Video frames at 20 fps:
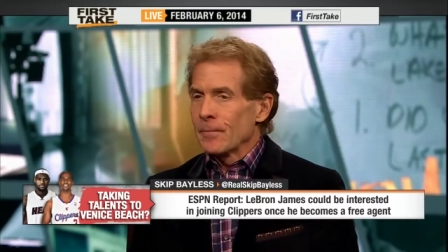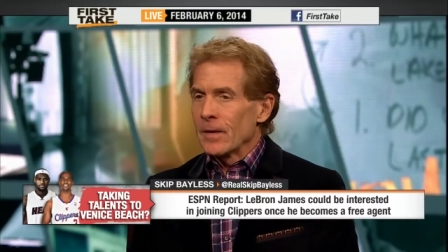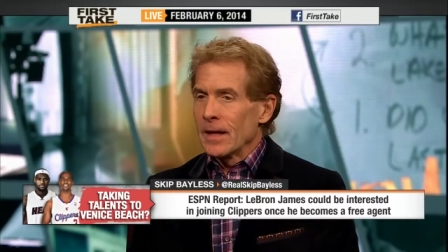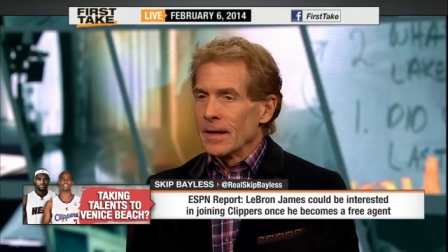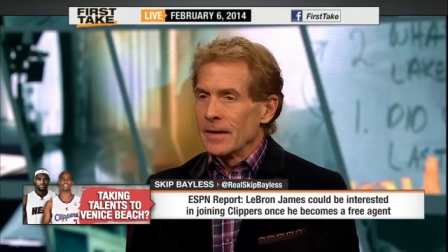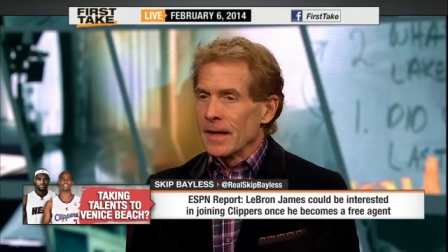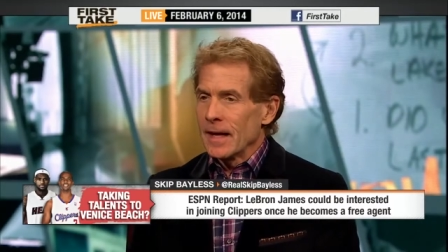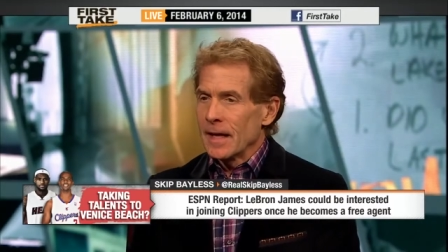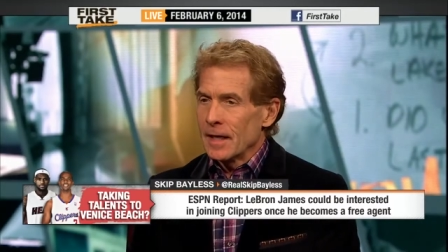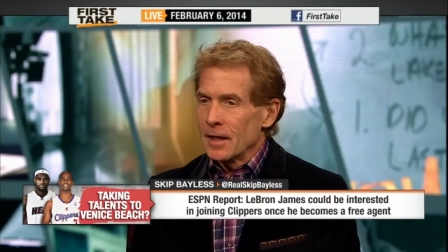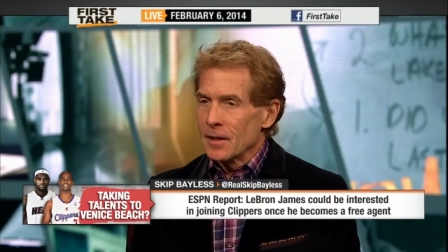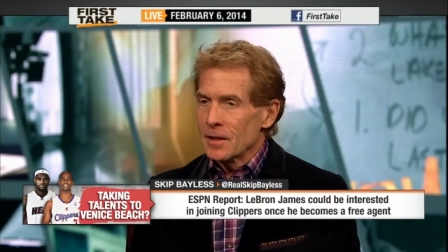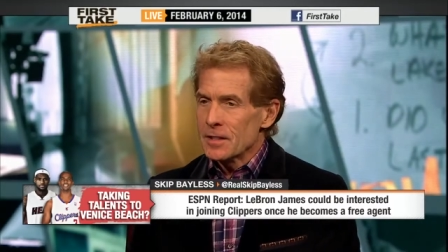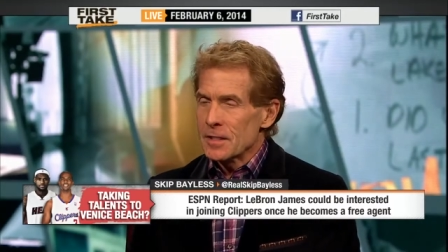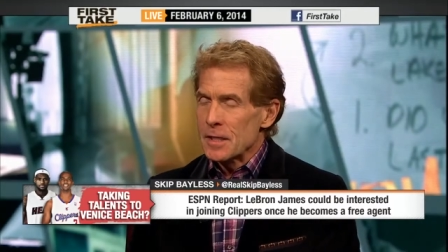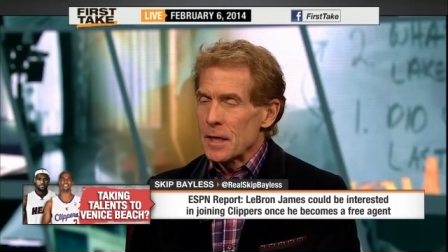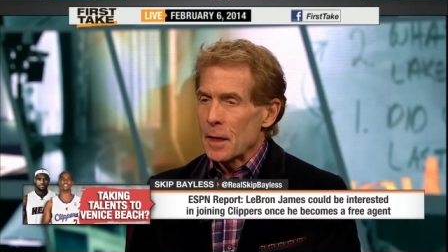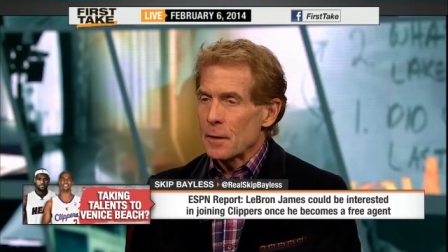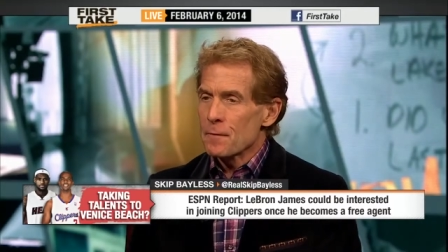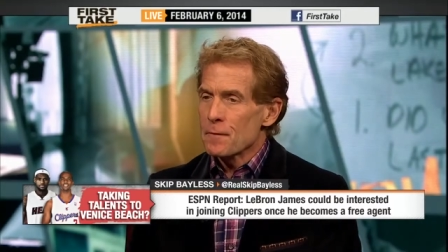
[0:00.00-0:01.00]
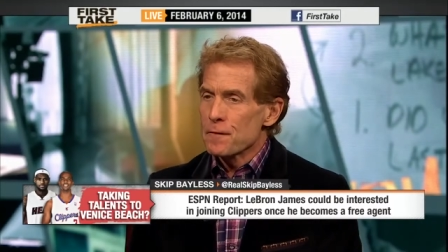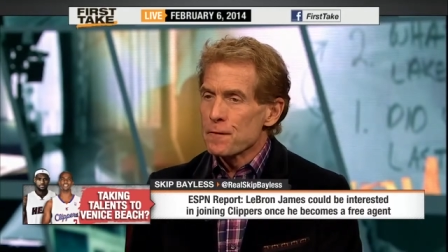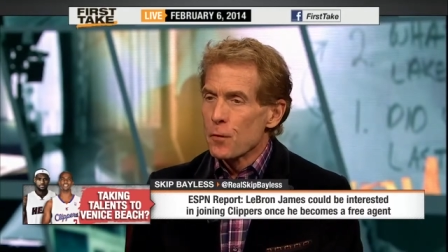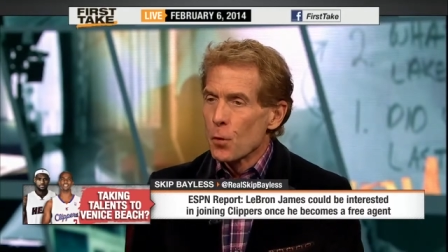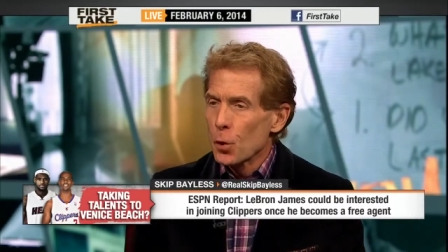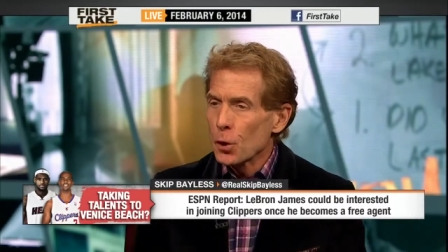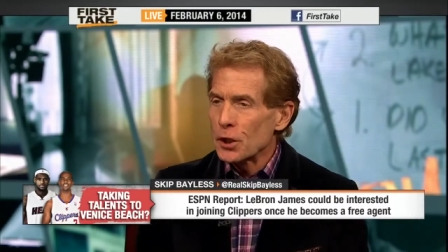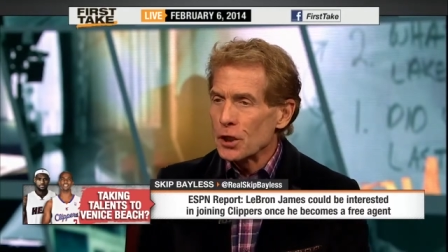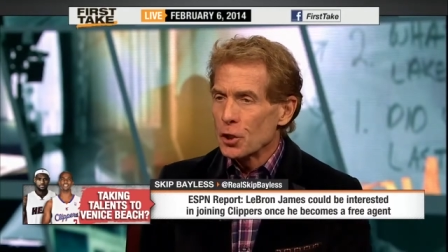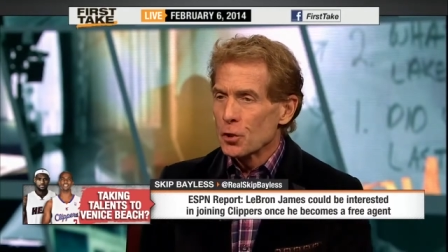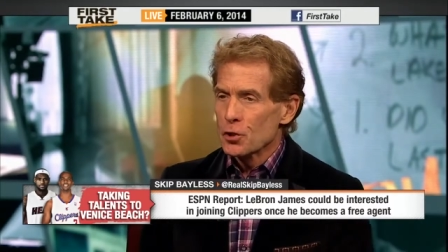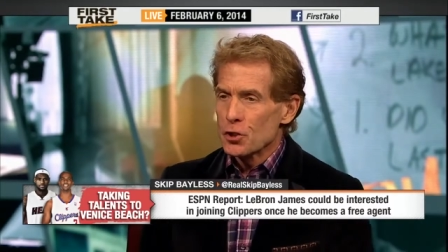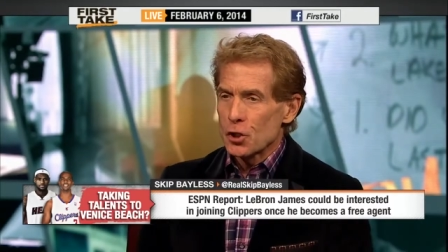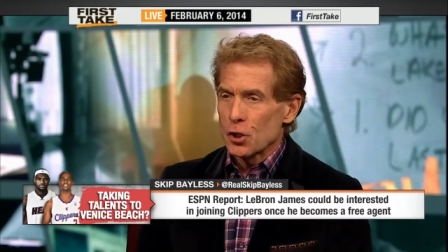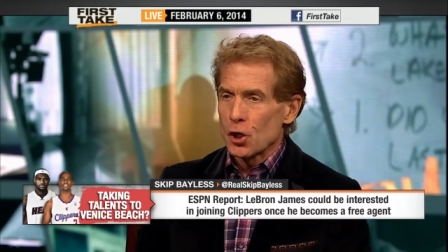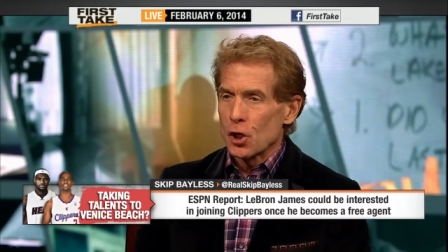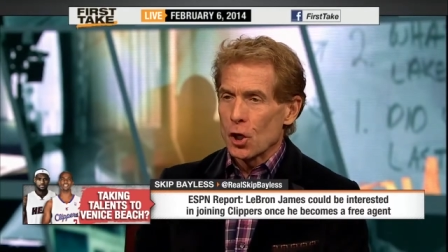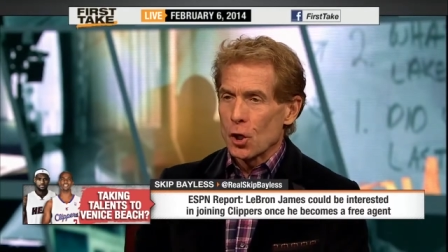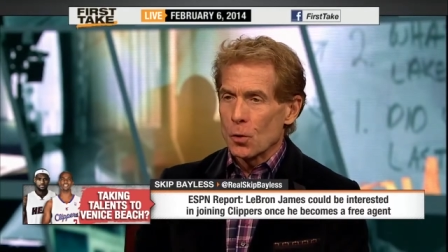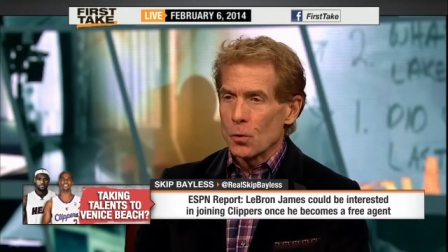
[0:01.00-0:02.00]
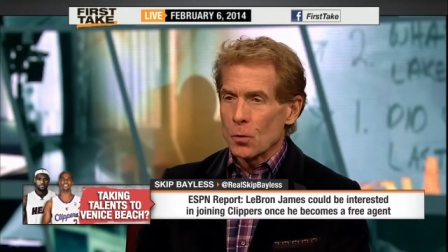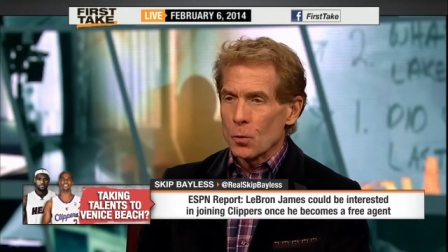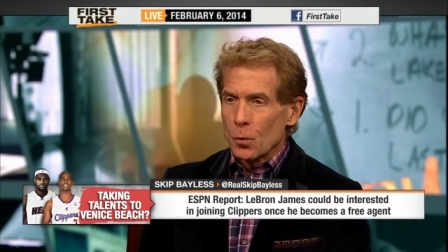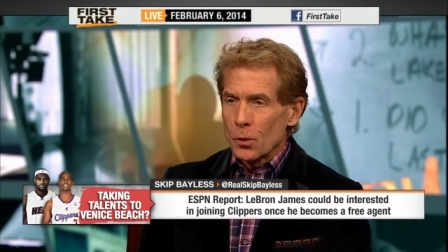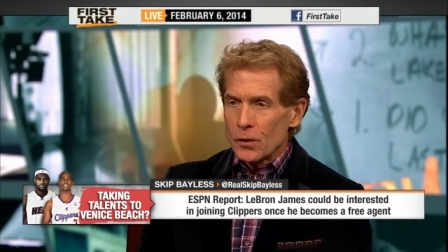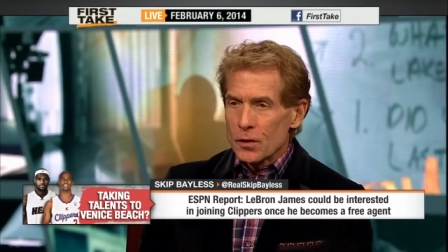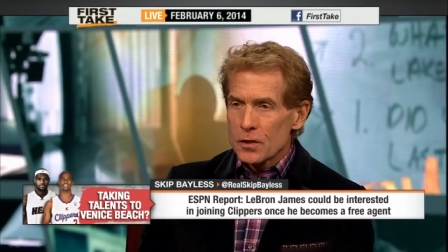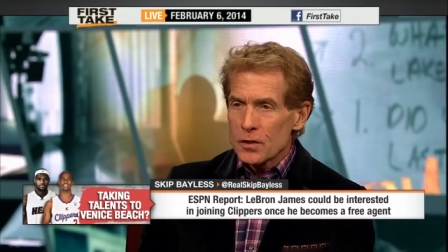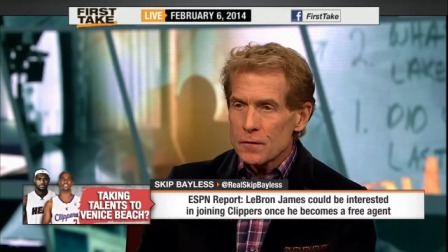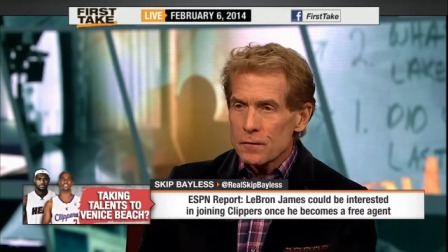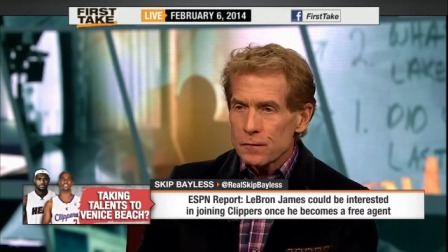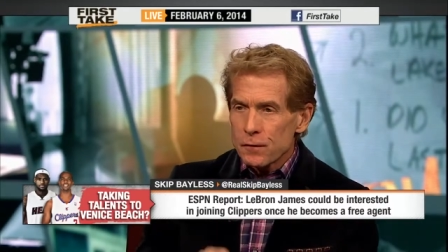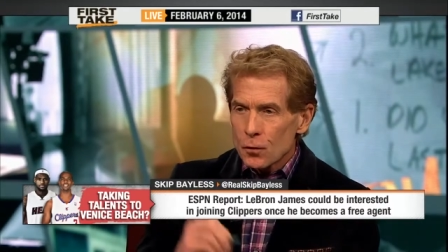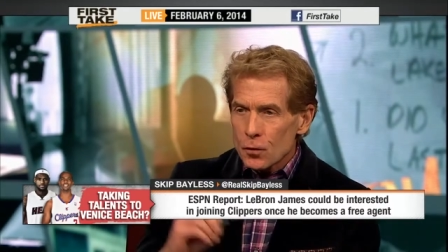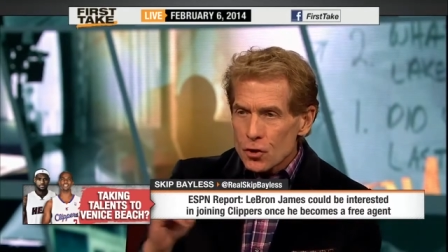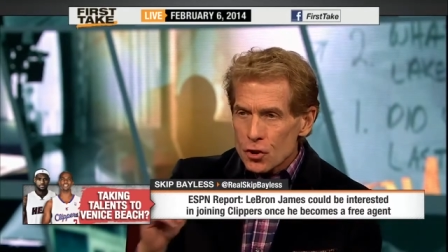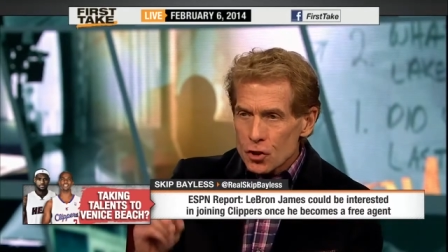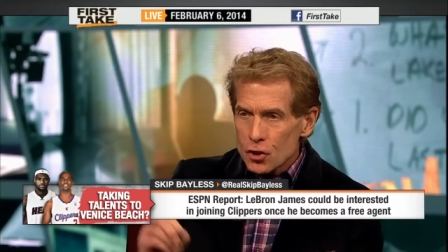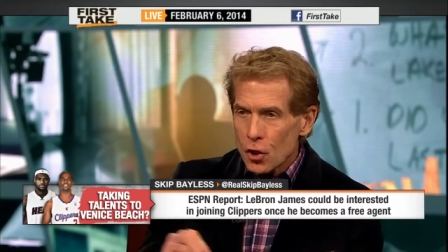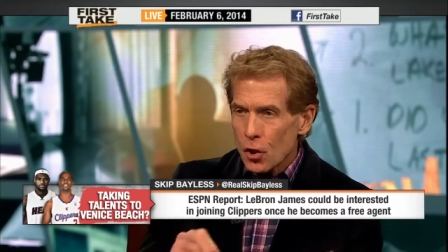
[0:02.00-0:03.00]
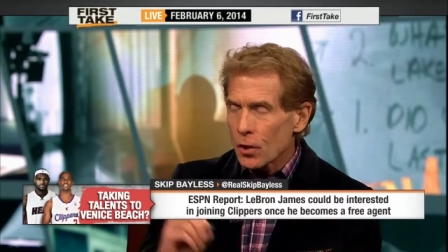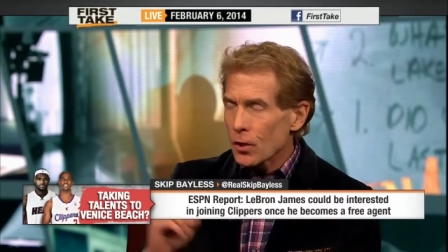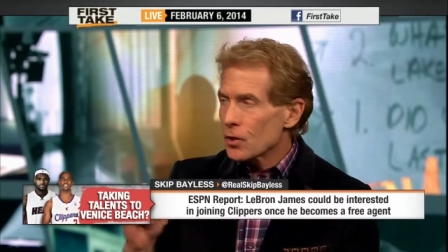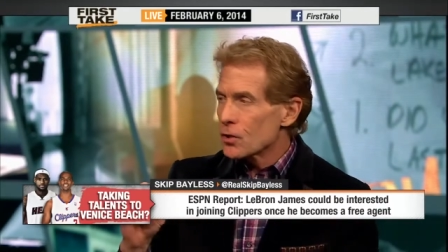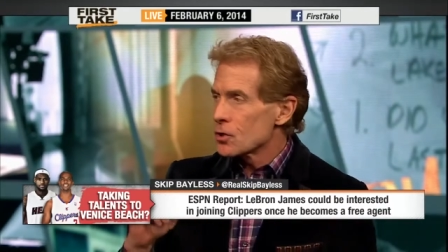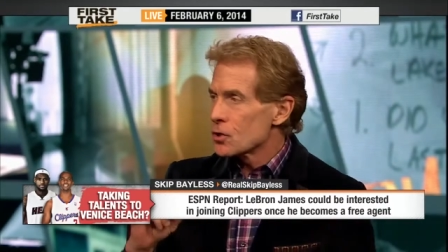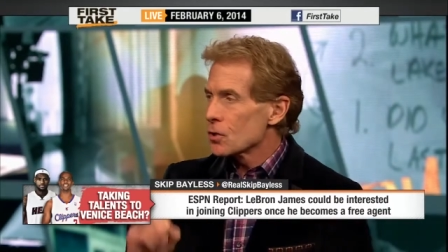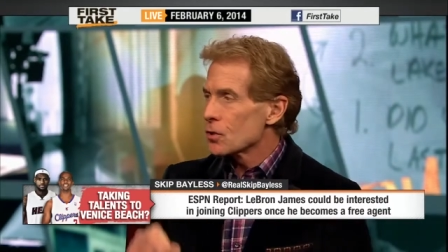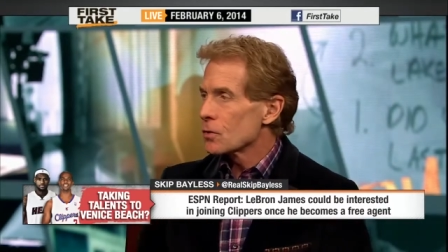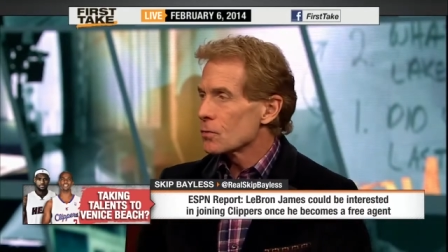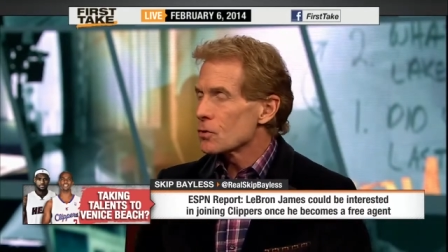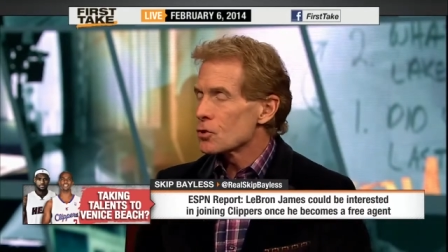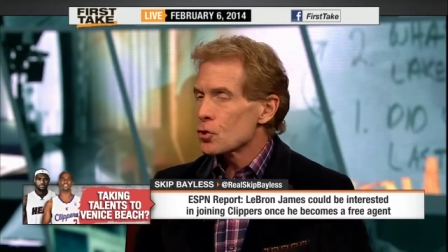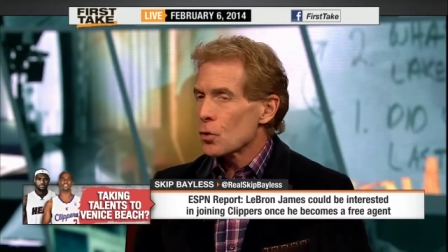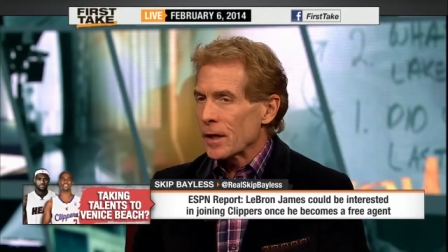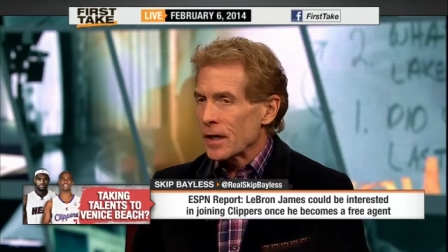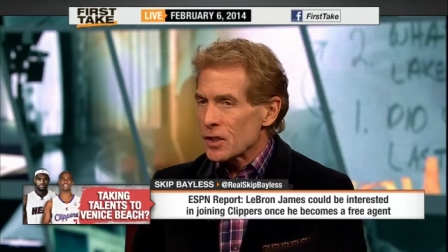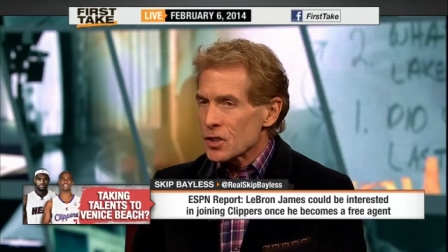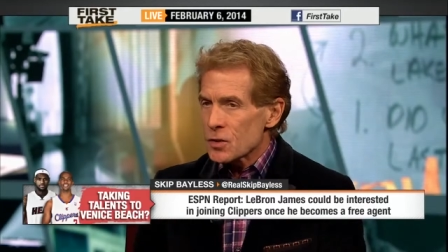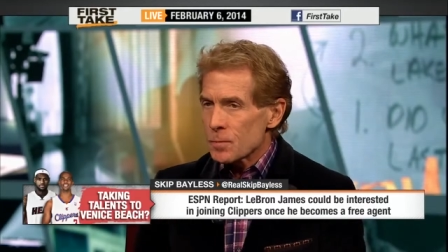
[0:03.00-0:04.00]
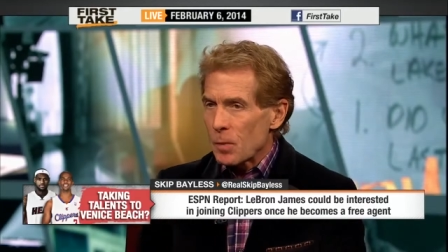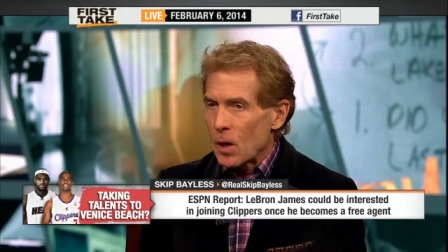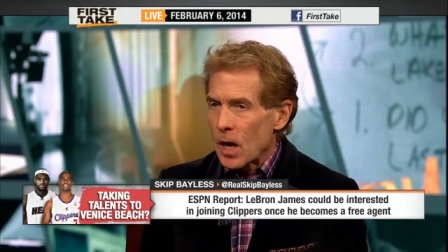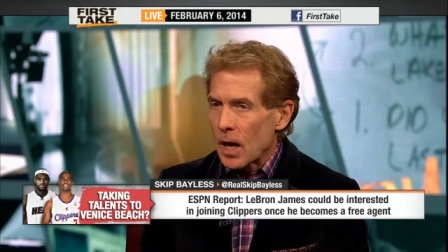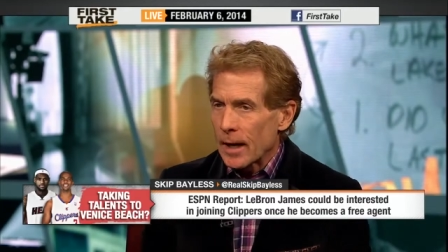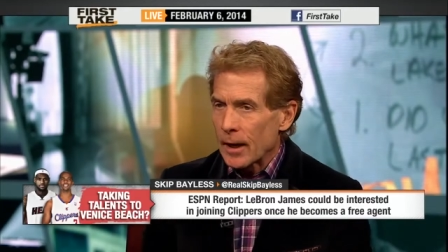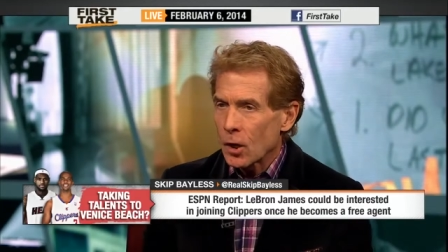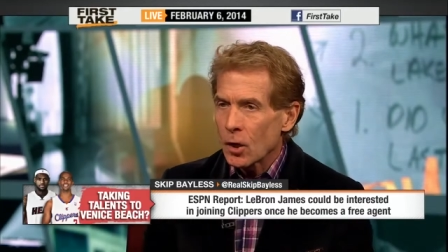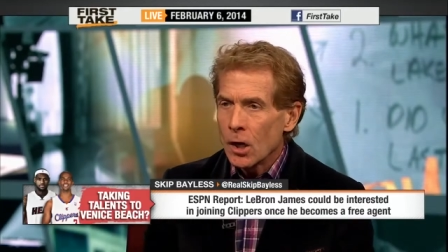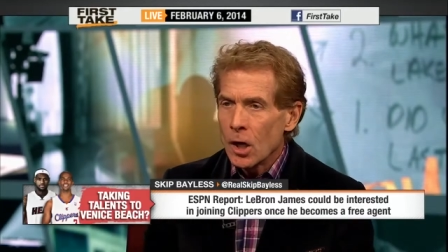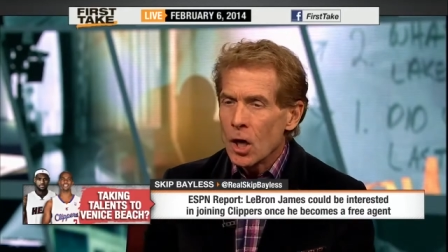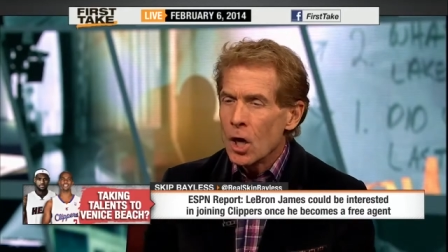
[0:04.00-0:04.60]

and that is that four years ago, when this first started to transpire,